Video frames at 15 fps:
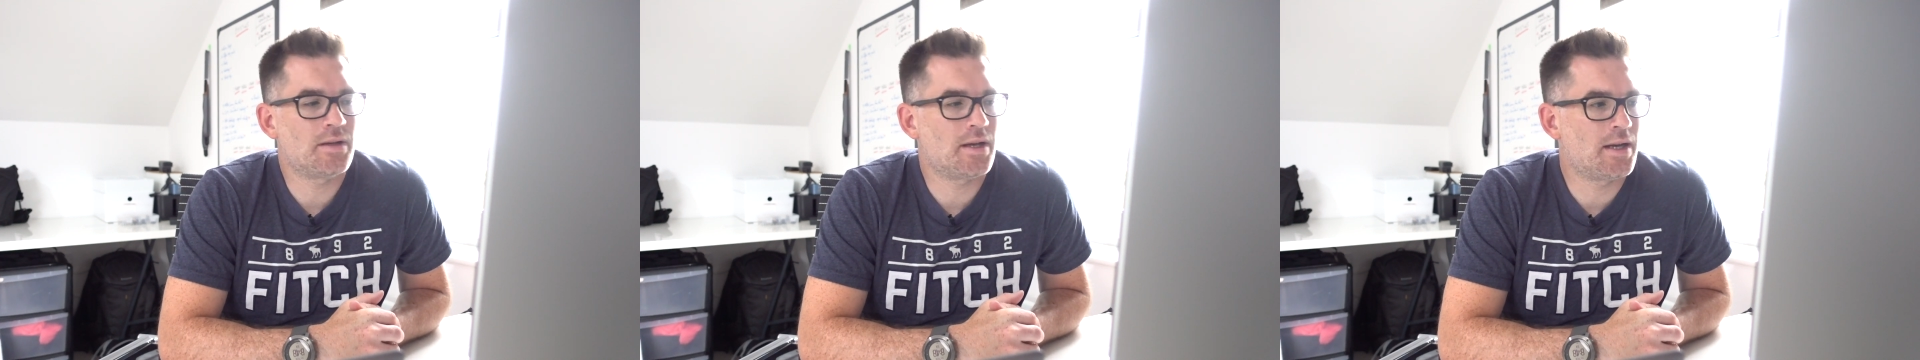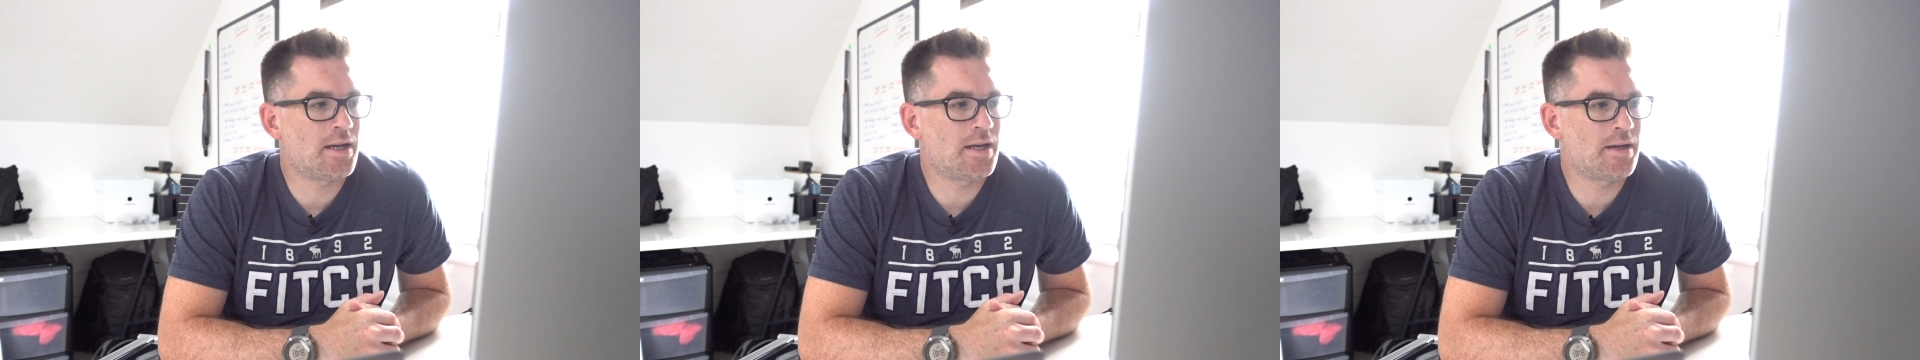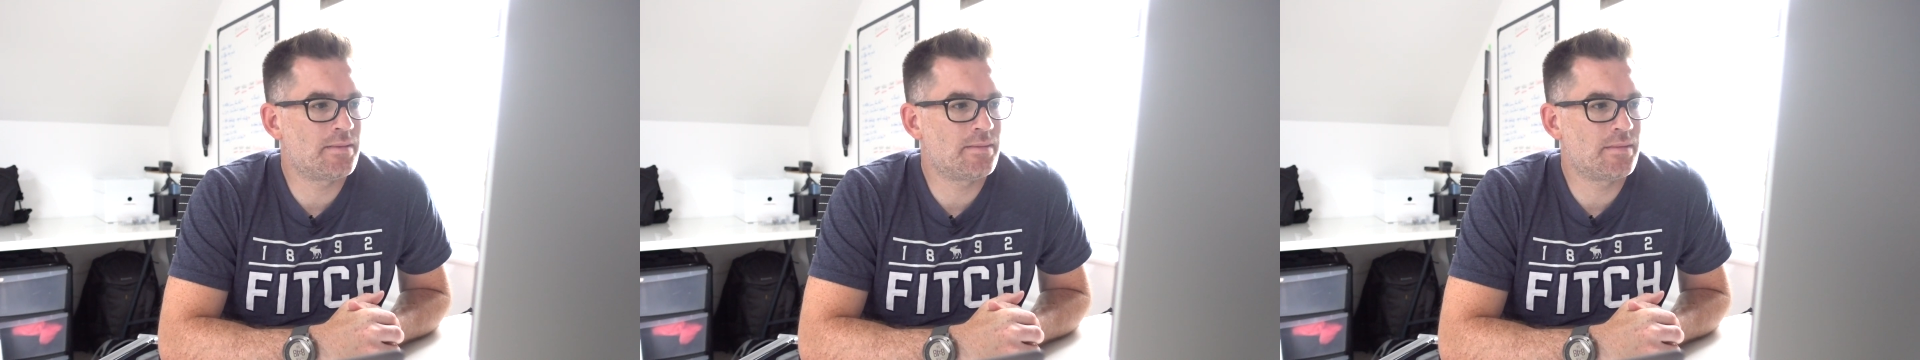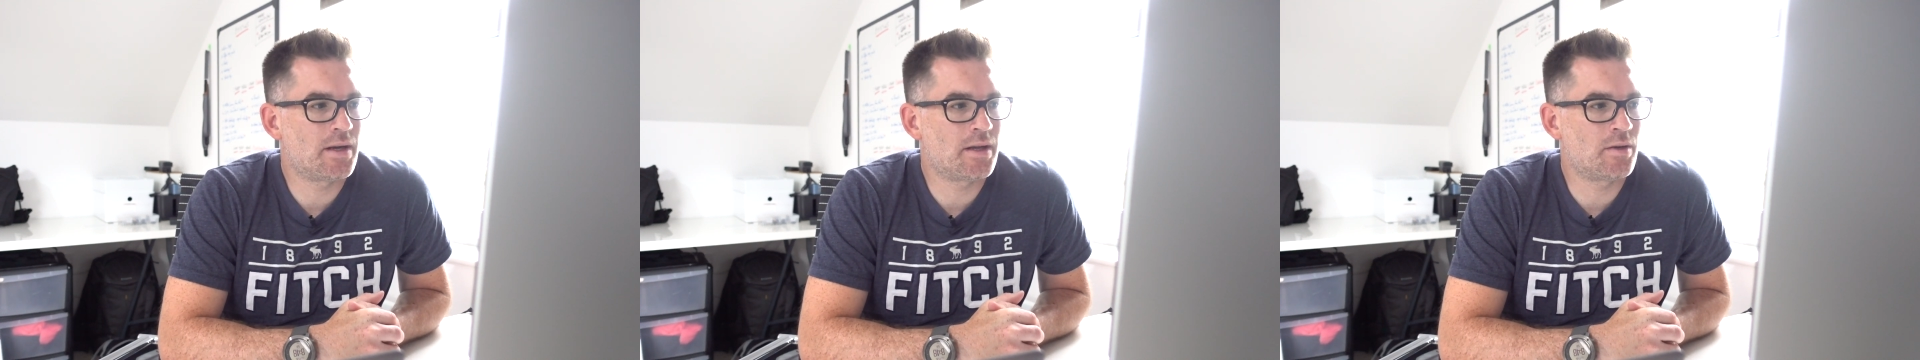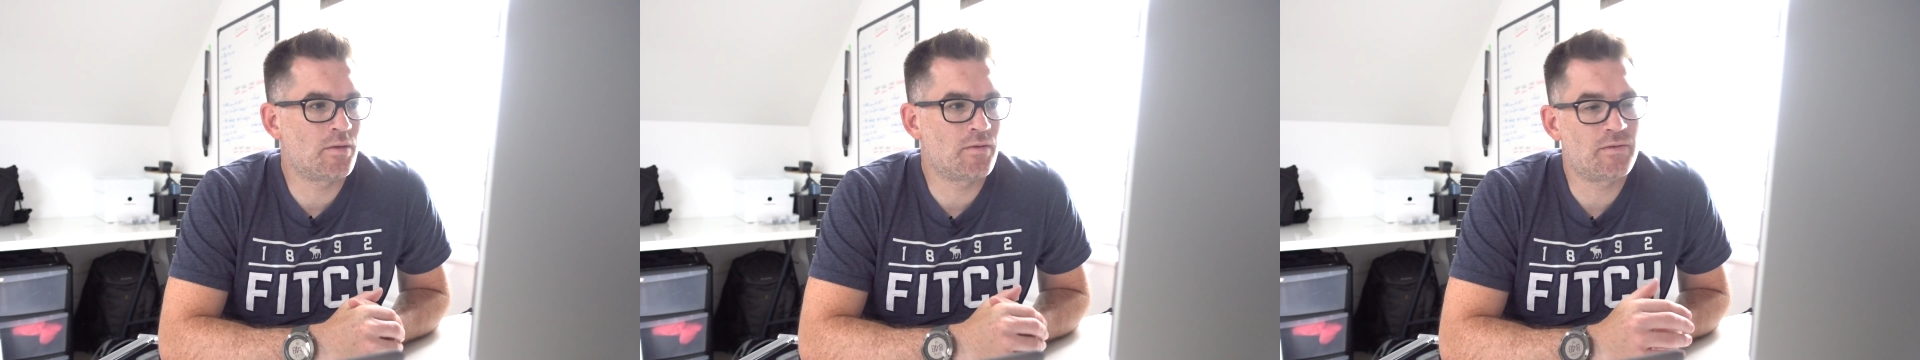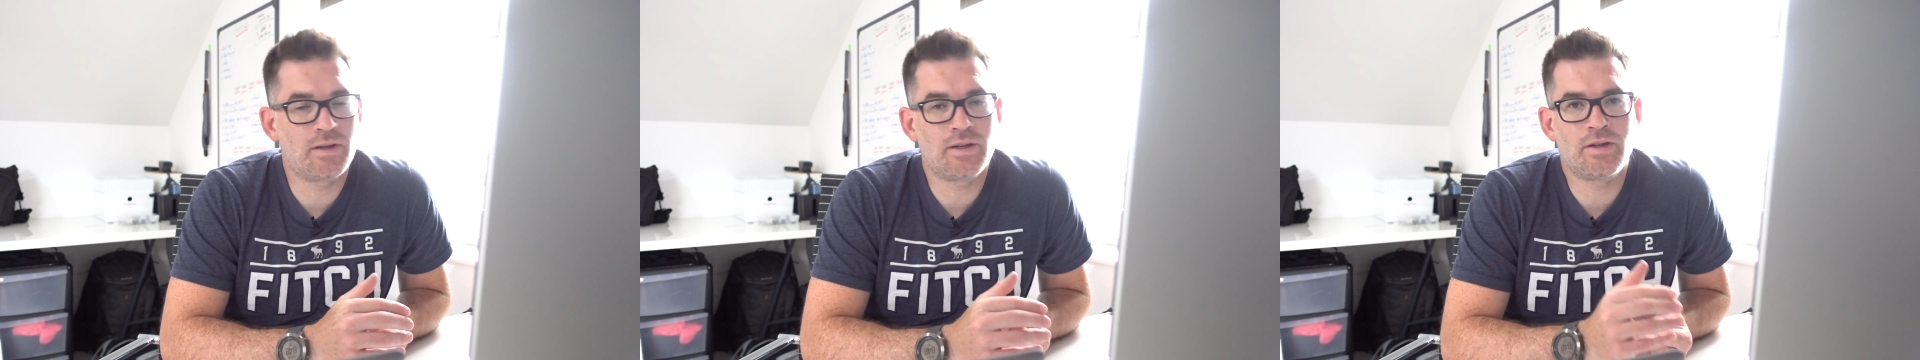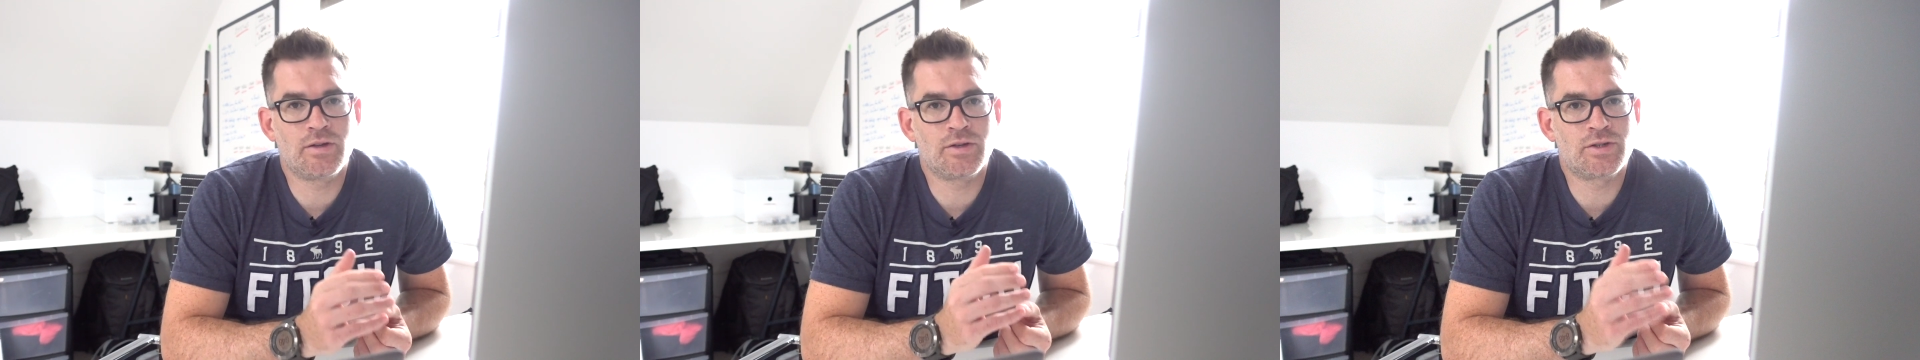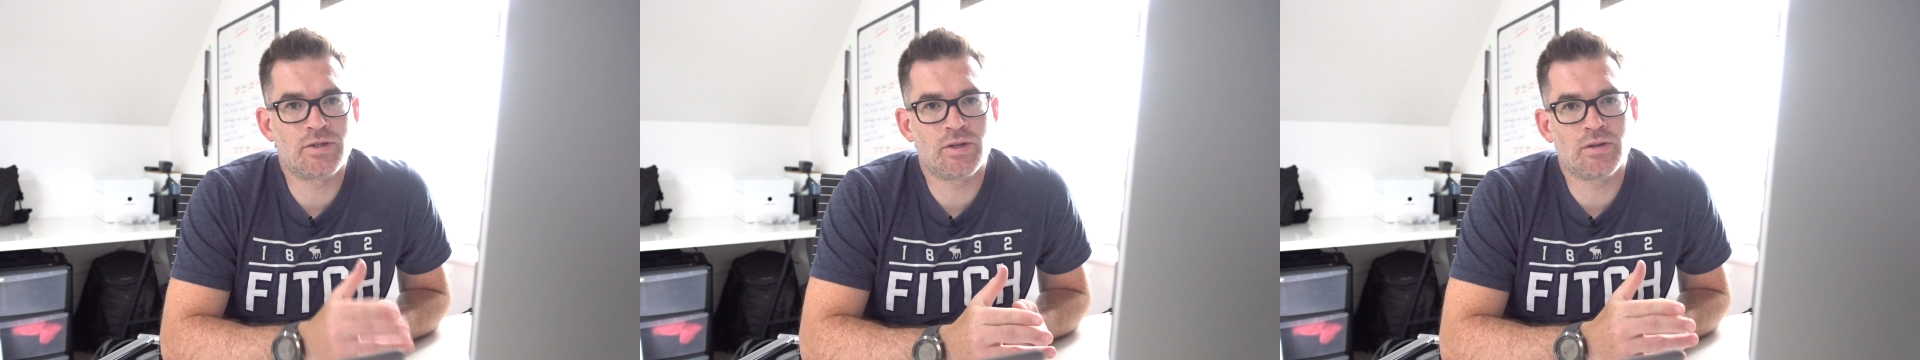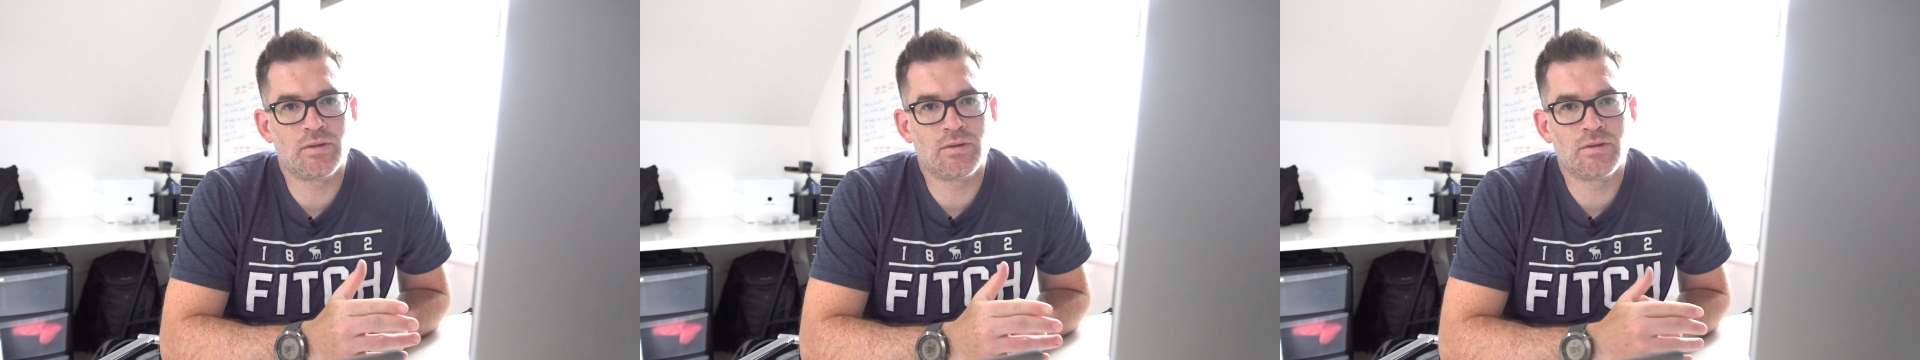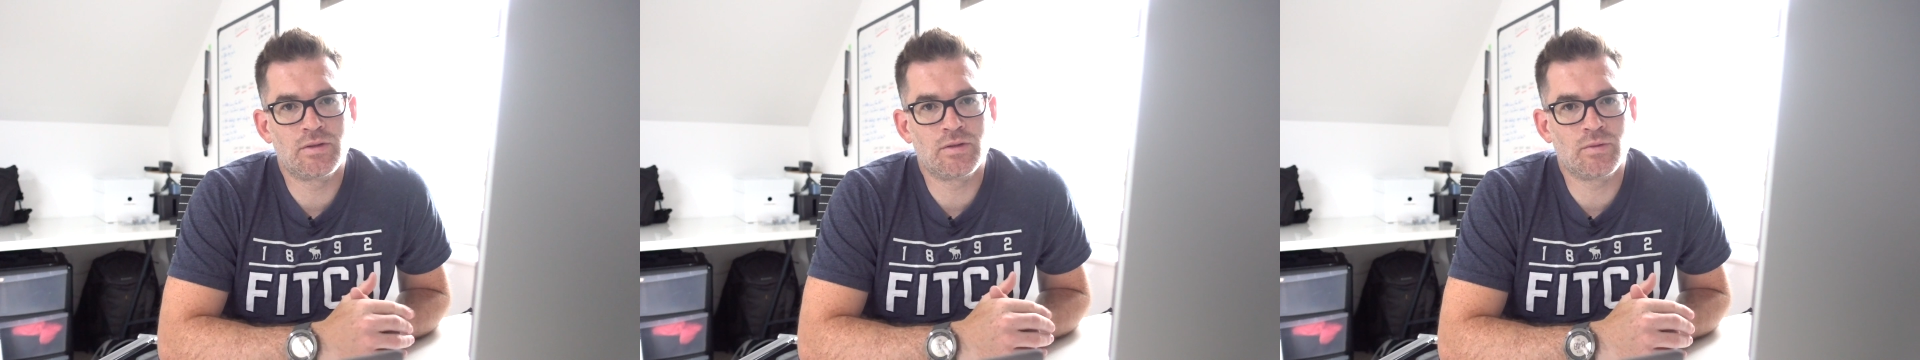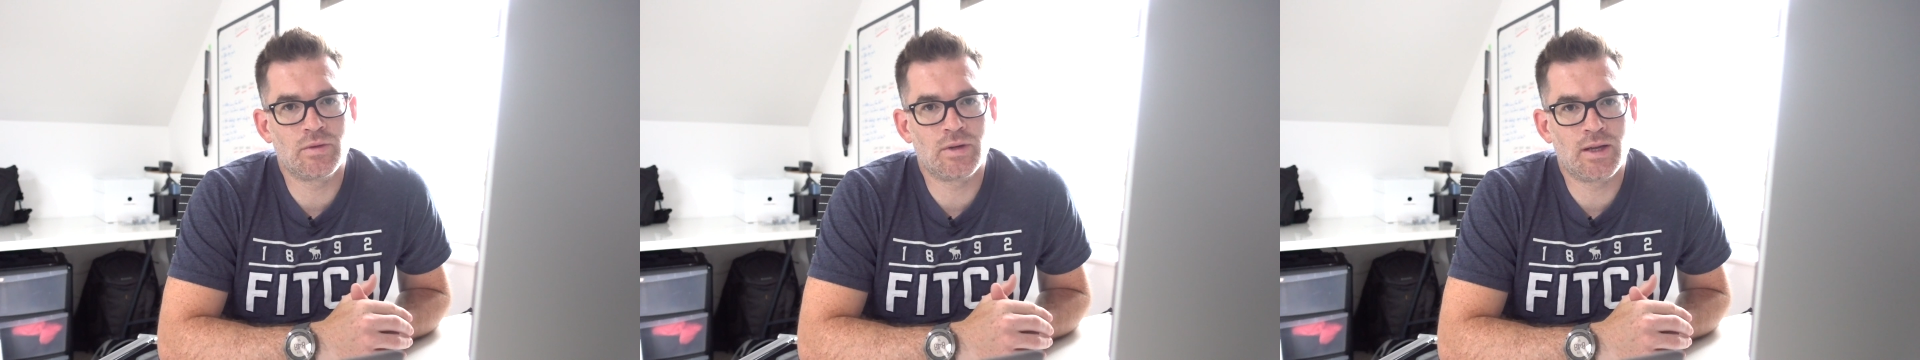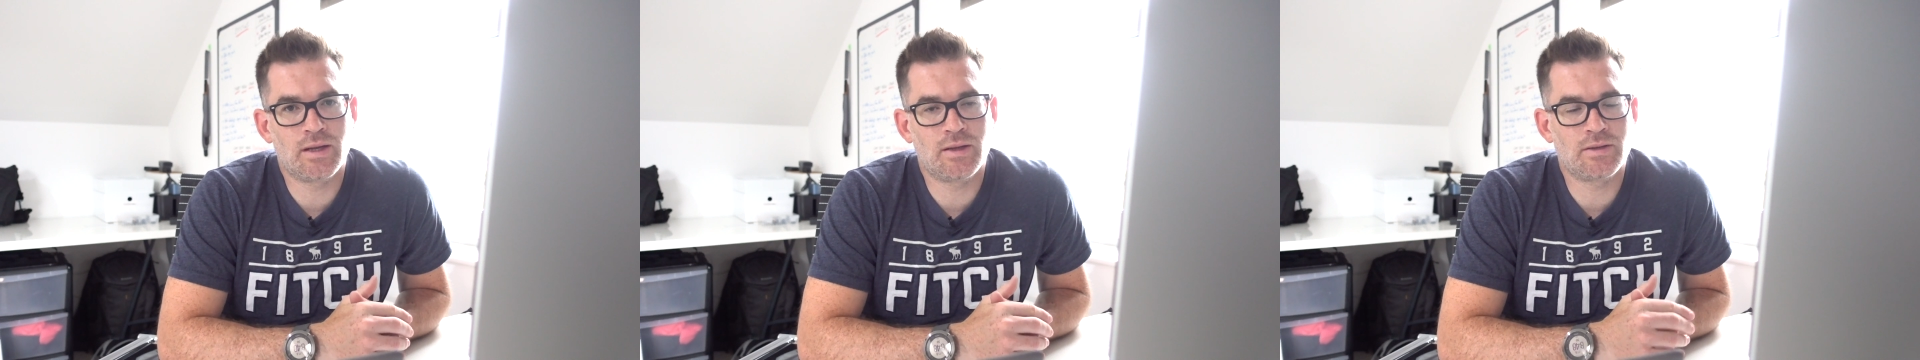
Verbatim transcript: um, and hopefully that you're shooting, to, uh,